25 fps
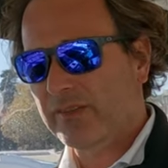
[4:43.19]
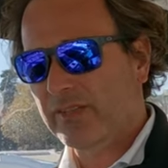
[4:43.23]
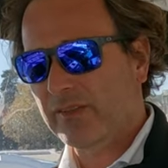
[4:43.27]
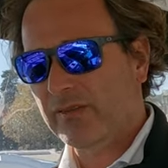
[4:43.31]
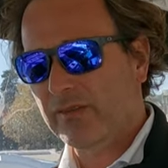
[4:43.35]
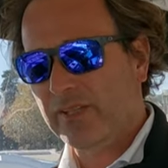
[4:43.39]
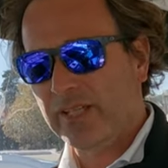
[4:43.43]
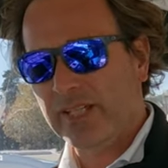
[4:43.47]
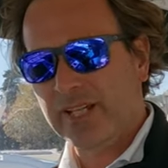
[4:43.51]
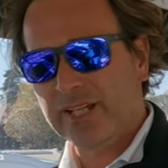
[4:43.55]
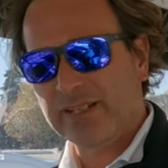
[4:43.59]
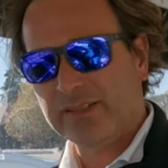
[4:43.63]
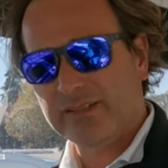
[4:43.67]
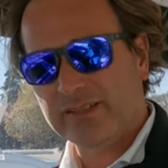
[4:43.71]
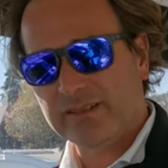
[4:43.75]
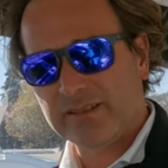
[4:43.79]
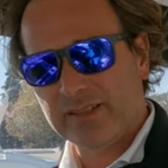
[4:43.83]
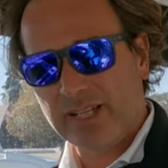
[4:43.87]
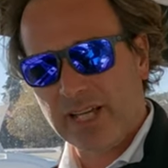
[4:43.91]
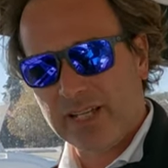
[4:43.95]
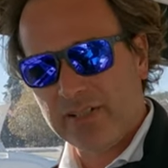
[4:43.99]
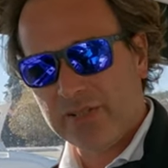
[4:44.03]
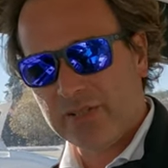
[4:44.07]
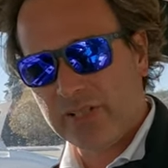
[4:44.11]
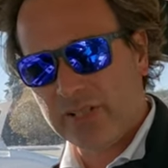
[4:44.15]
V eight
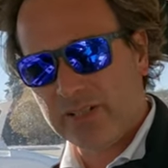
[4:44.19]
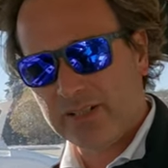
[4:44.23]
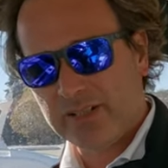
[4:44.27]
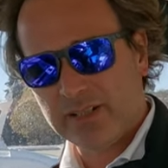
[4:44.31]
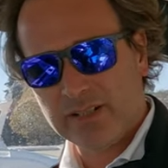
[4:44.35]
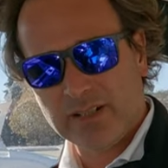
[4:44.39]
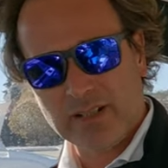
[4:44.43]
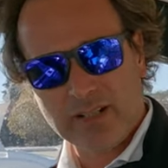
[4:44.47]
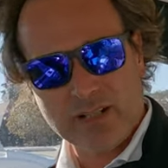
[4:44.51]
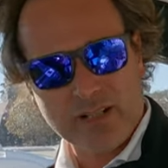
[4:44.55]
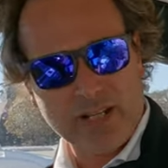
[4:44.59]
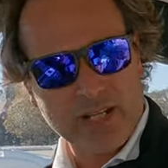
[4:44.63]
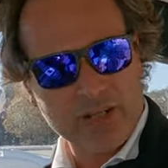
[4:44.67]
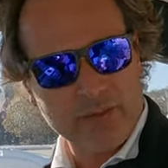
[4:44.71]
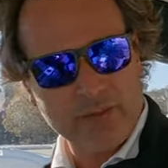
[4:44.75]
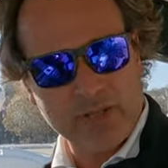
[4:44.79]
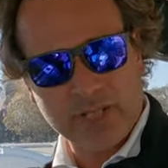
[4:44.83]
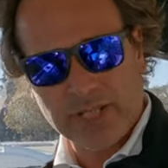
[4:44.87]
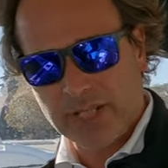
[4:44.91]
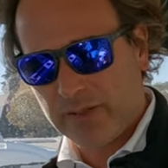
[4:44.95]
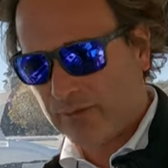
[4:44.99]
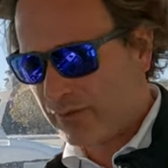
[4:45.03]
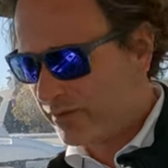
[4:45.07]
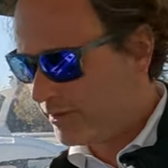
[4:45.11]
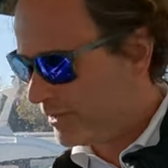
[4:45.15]
engine like we
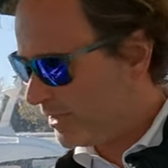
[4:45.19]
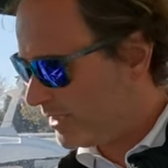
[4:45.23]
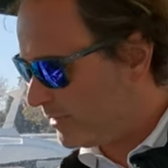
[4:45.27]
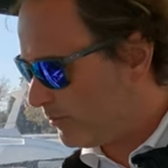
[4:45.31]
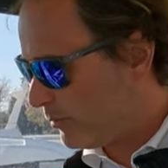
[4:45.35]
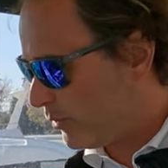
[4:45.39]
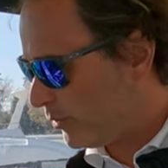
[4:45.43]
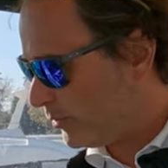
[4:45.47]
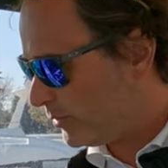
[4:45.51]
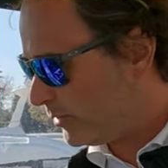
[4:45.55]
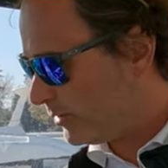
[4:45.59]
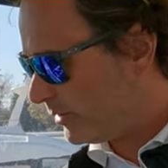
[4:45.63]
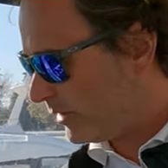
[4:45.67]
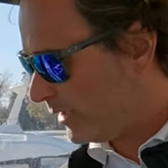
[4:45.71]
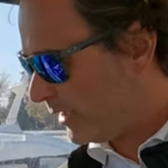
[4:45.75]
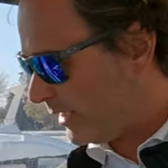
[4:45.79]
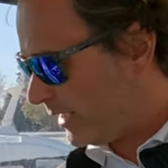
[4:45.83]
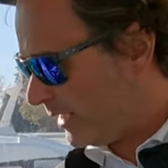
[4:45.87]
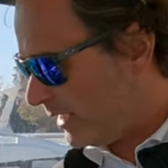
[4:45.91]
have on this boat.